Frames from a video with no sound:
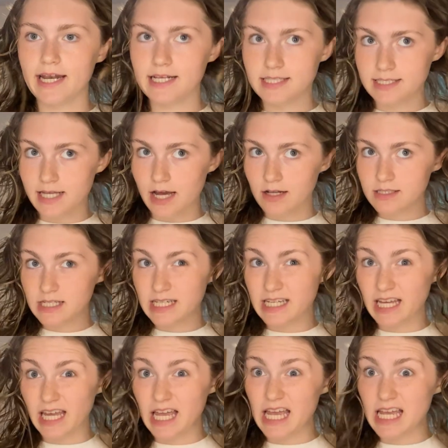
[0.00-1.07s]
it is now like
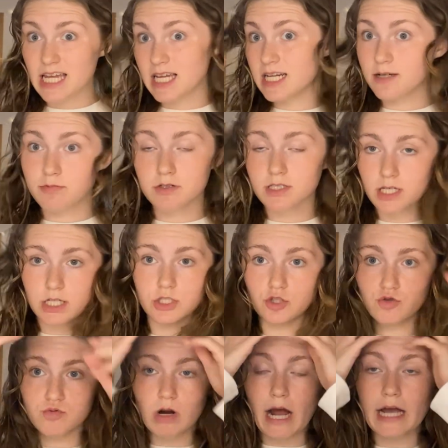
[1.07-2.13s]
80%
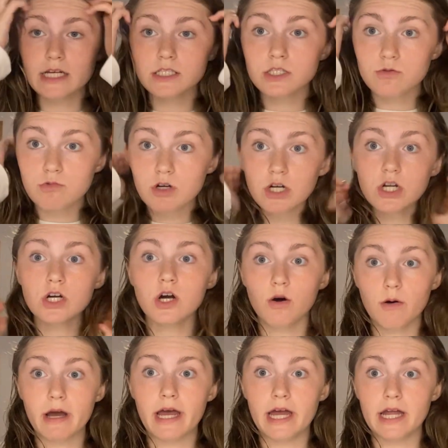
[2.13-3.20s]
dry, so we're gonna go
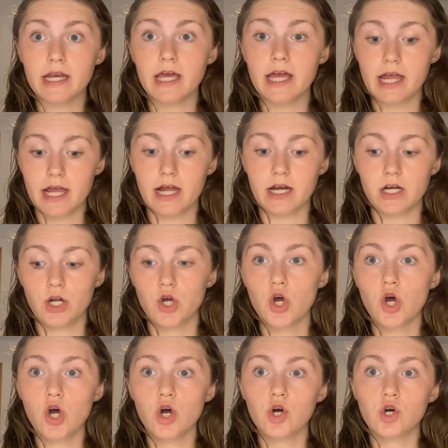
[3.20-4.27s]
ahead and
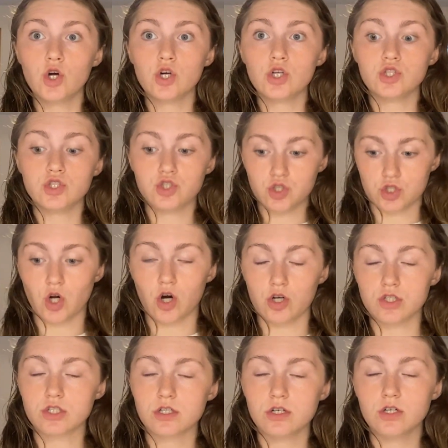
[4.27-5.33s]

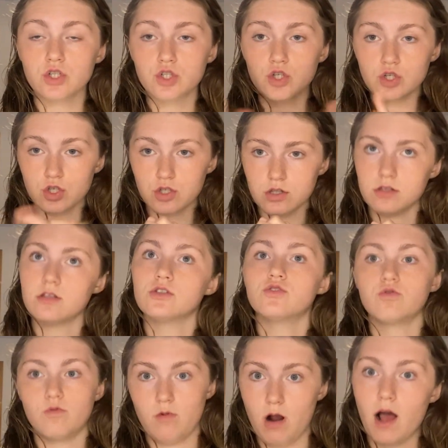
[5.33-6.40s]
start the
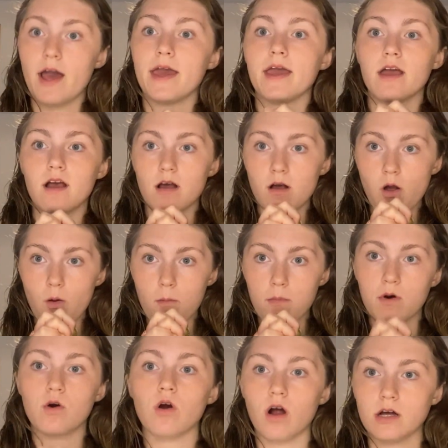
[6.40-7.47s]
drying
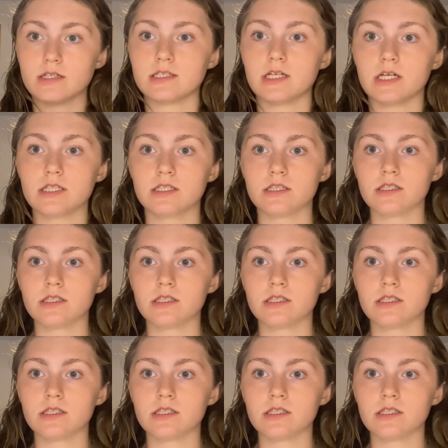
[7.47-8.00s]
process.